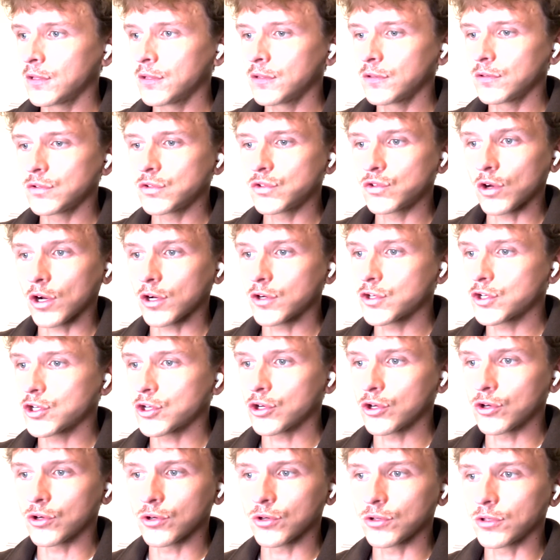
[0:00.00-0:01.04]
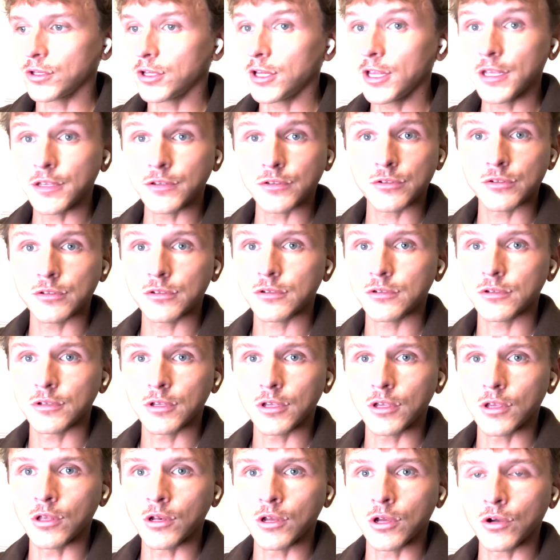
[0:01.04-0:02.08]
structureless,
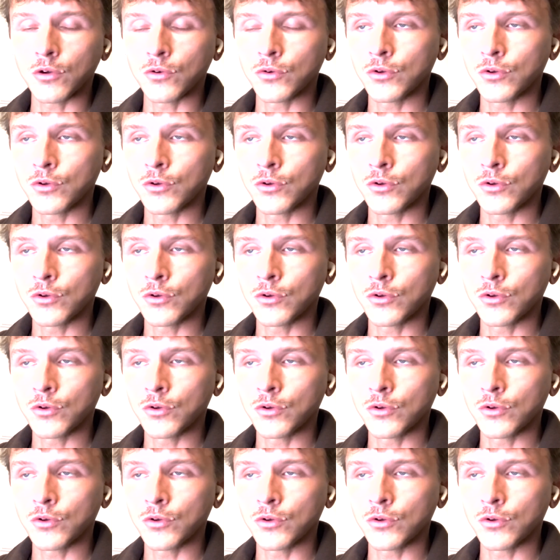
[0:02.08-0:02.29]
you know?